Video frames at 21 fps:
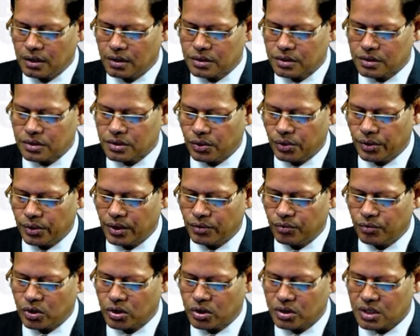So, in
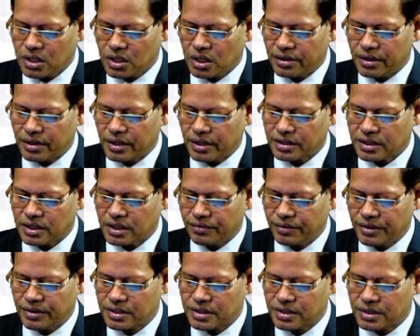works contract
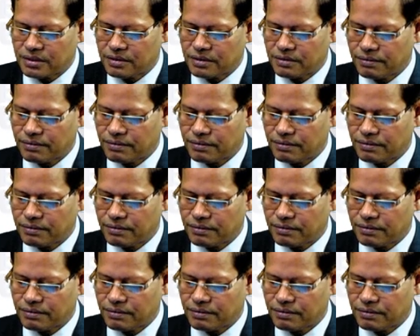service,